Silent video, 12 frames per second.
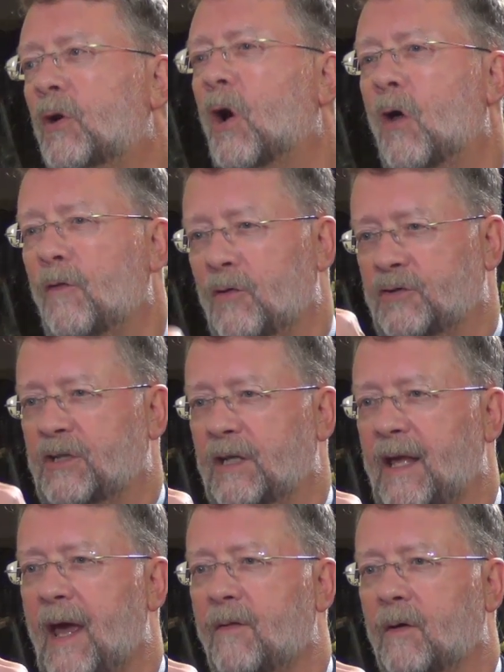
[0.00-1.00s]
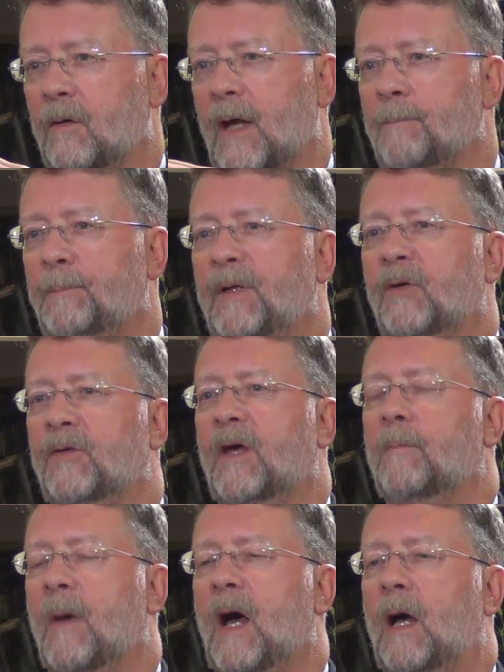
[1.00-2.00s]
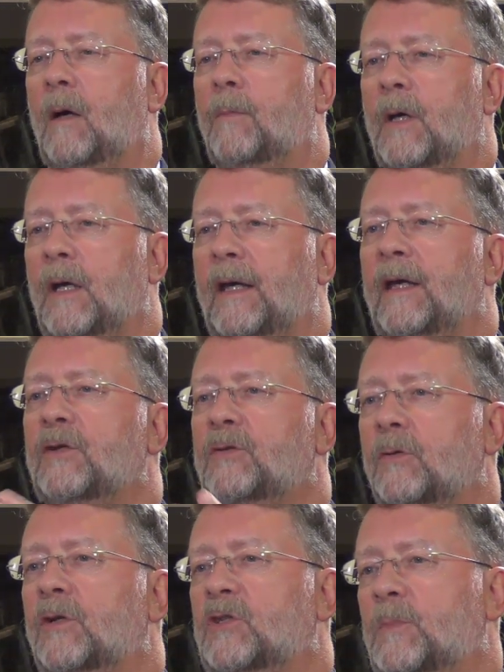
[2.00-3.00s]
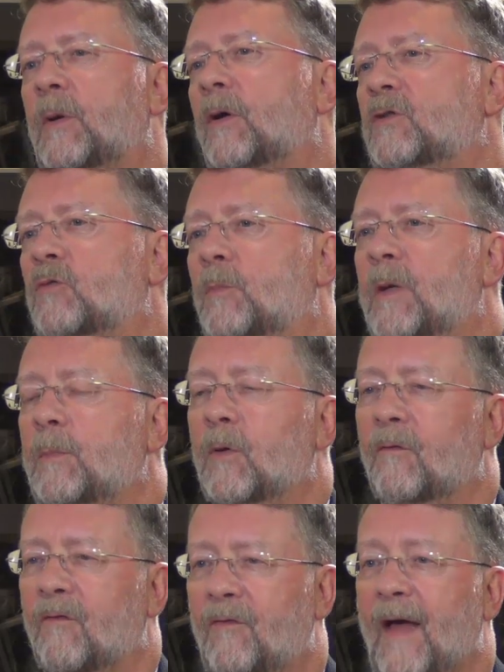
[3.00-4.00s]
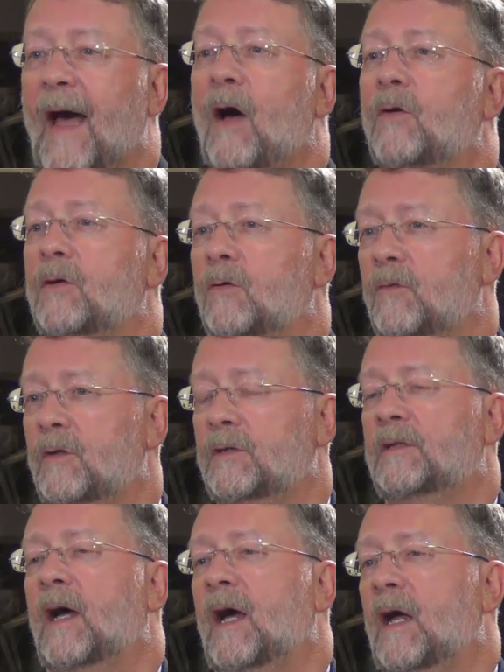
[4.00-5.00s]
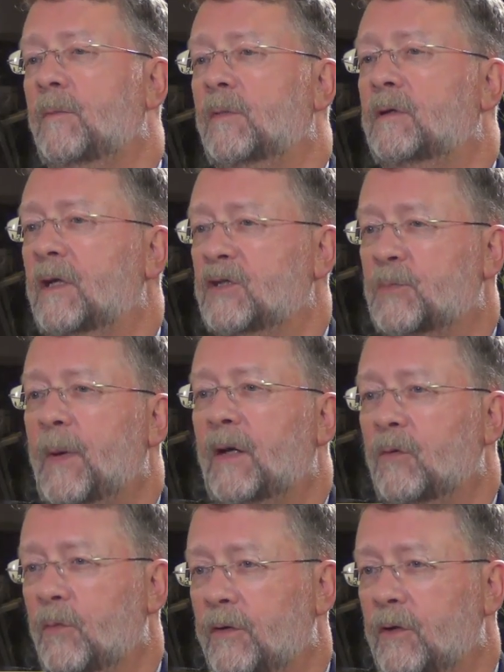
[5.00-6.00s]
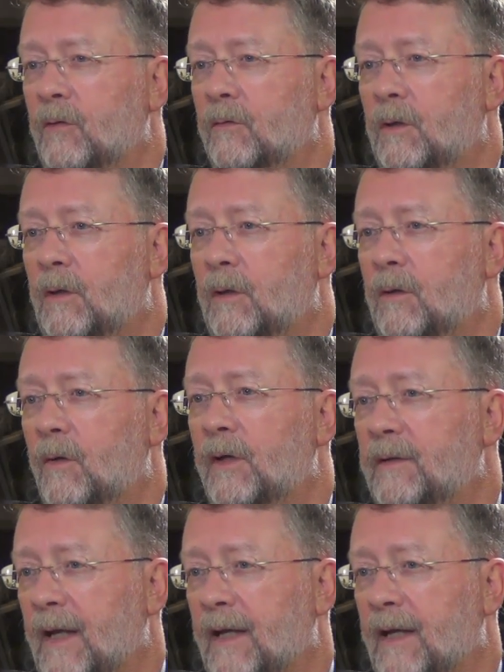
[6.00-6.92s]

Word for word: put all those together and build them up into an experience where people value the time that they spend with you. Right. But